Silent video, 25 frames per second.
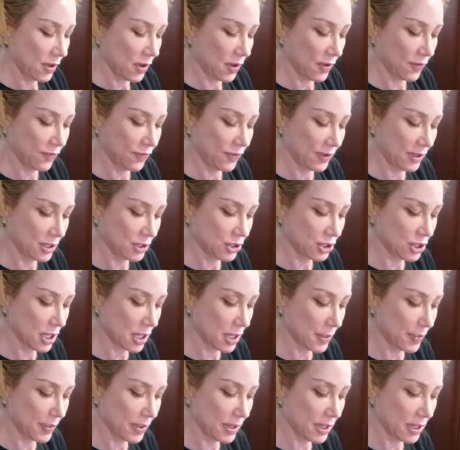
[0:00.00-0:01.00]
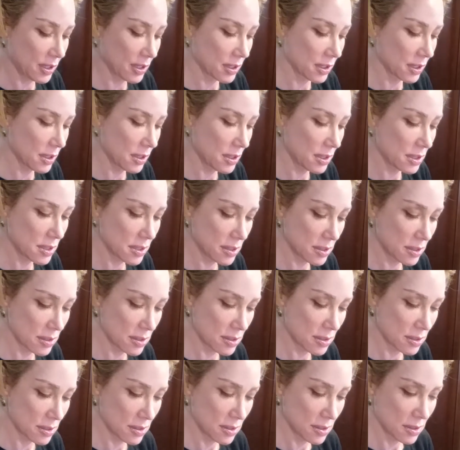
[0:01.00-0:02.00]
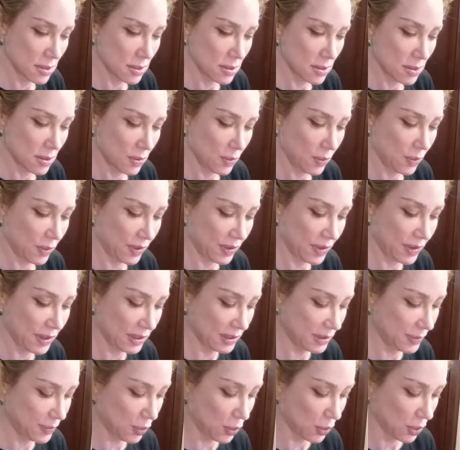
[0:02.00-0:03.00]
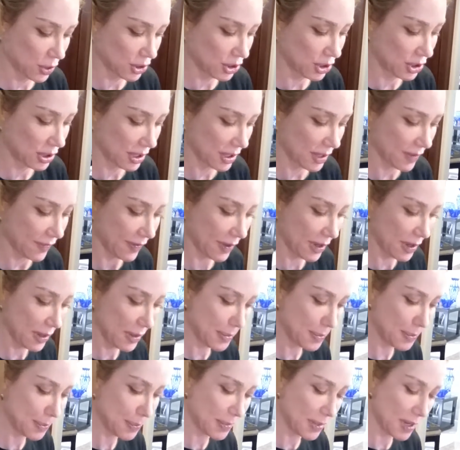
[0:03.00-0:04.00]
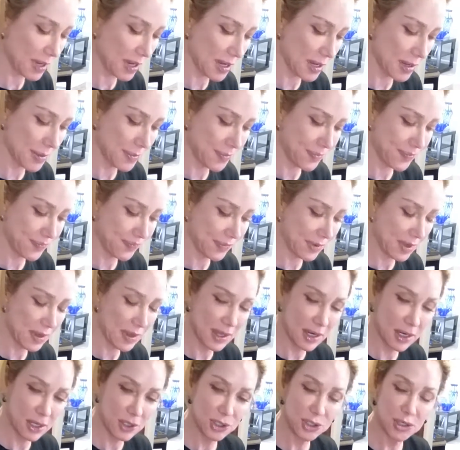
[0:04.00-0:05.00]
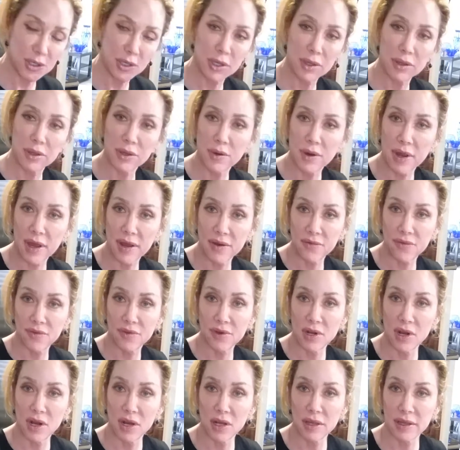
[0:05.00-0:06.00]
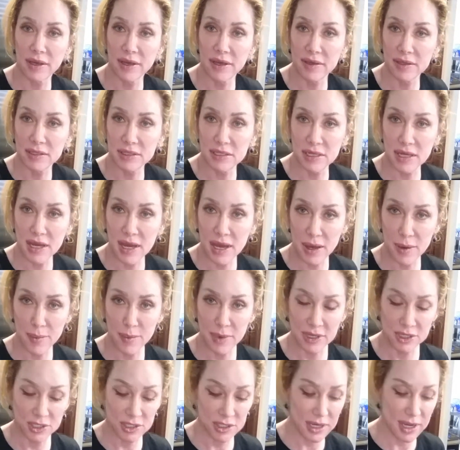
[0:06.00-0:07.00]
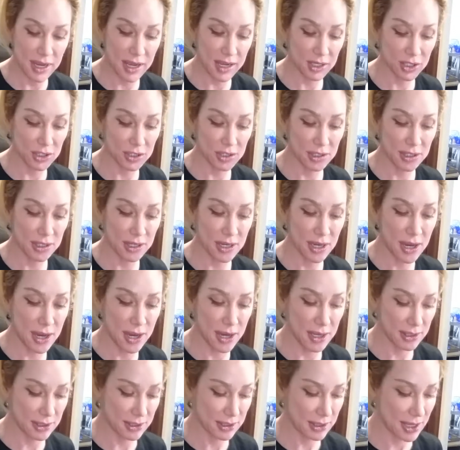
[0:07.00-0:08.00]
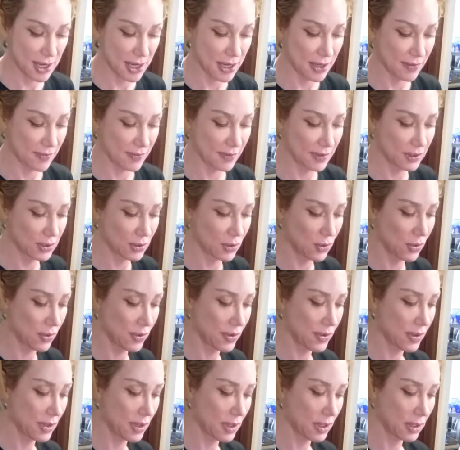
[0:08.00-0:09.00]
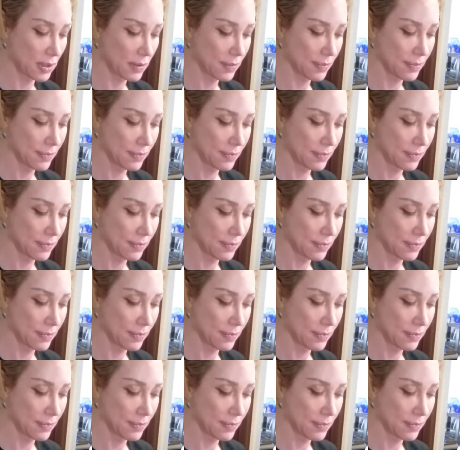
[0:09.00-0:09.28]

I'll finish up here with this portion of it, and then I'll show you the grand finale as to how much I actually got out of this whole thing.